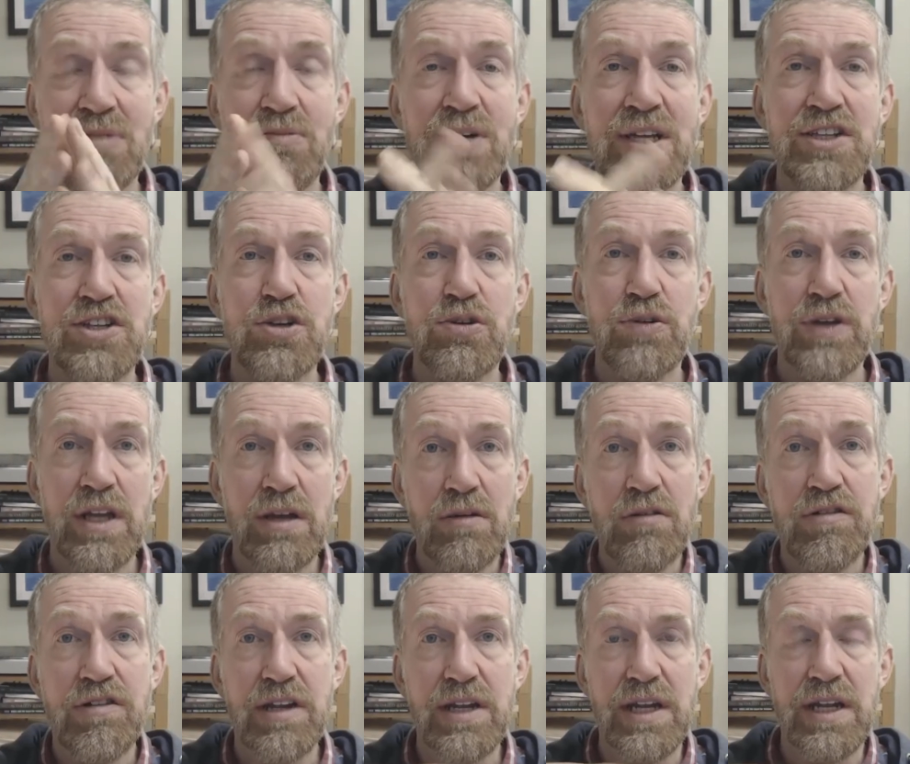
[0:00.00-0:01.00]
we do
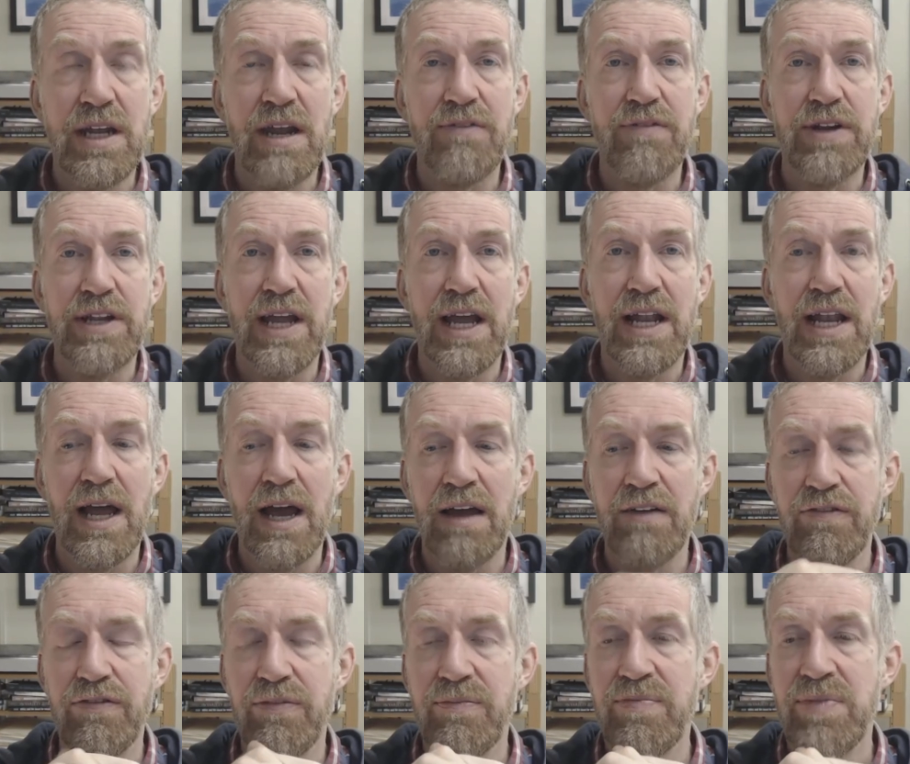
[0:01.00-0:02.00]
use it in everyday
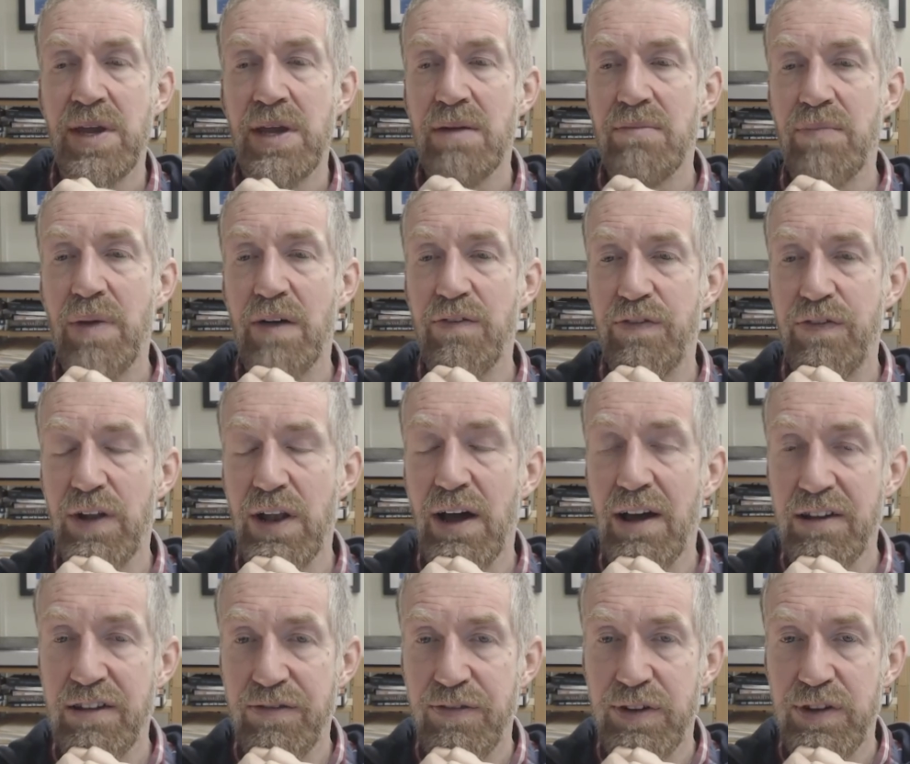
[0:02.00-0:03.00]
life, but
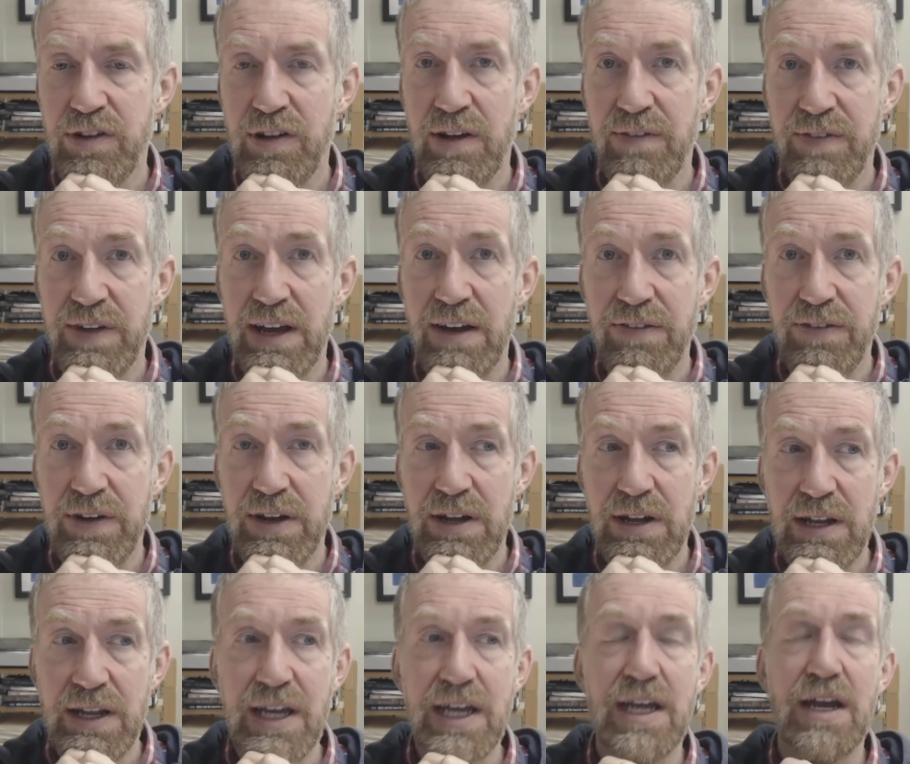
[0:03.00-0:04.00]
philosophers have
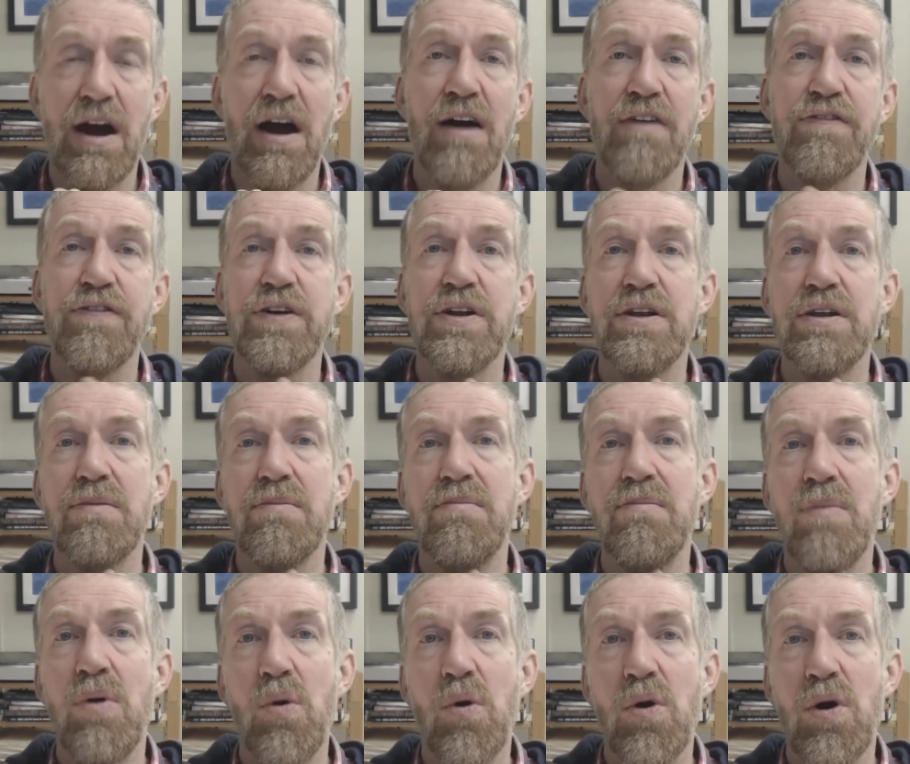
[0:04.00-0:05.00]
definitely offered
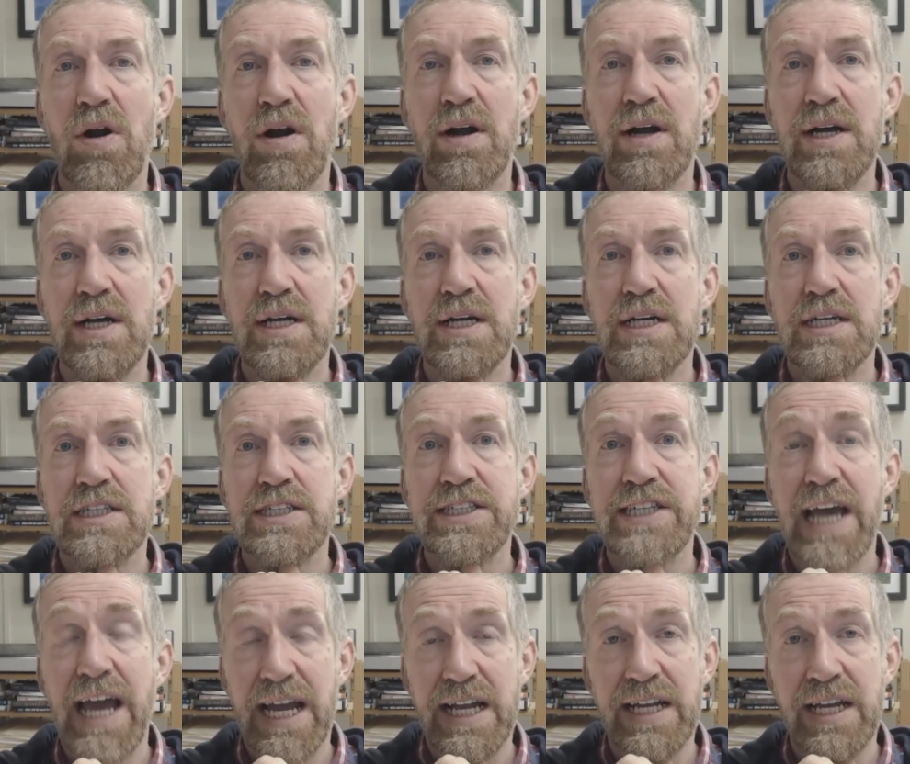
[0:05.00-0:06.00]
more
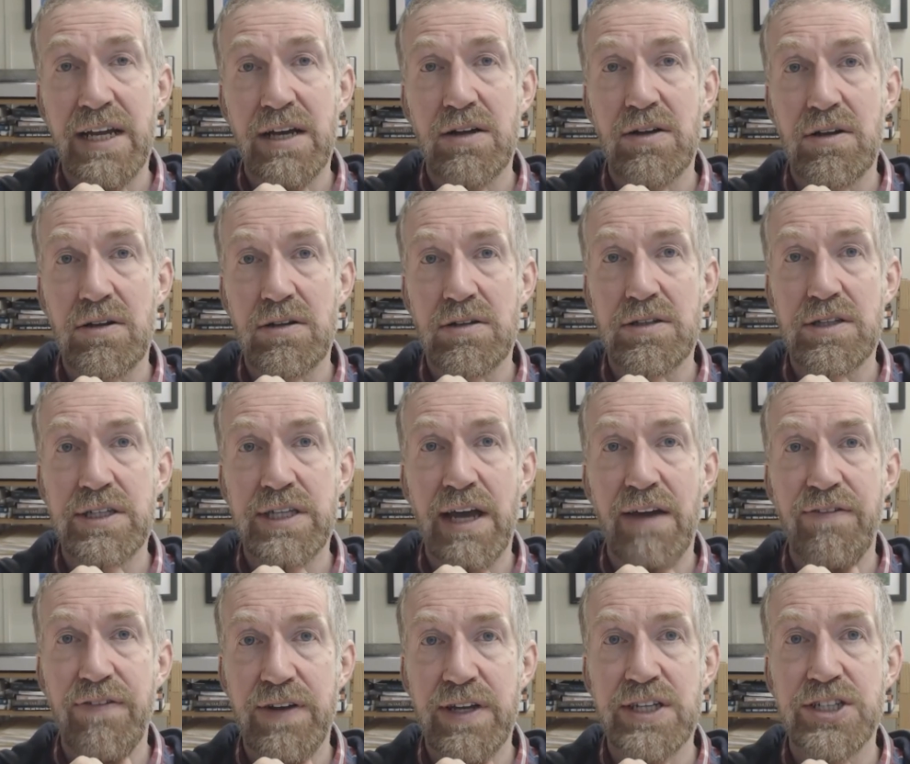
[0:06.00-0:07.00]
technical
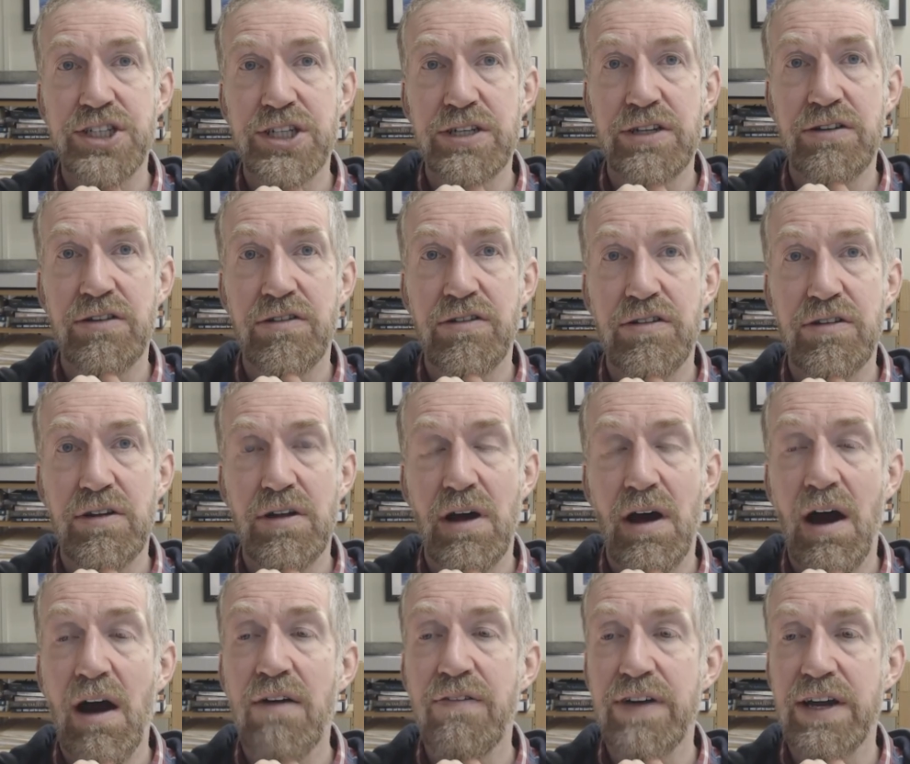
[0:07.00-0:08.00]
definitions
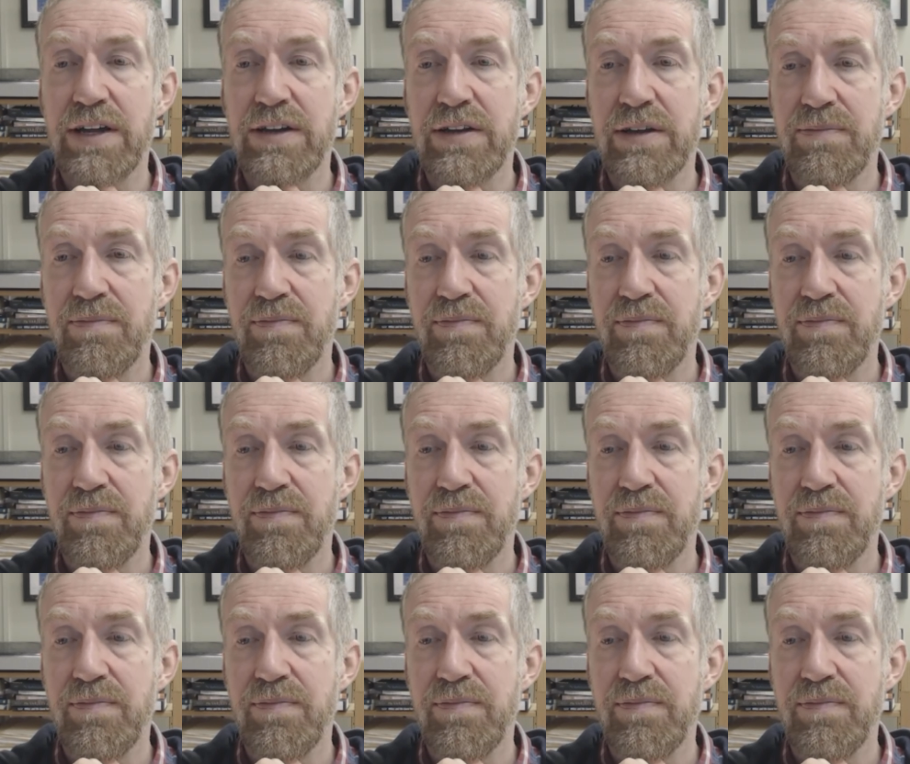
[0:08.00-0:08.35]
of it.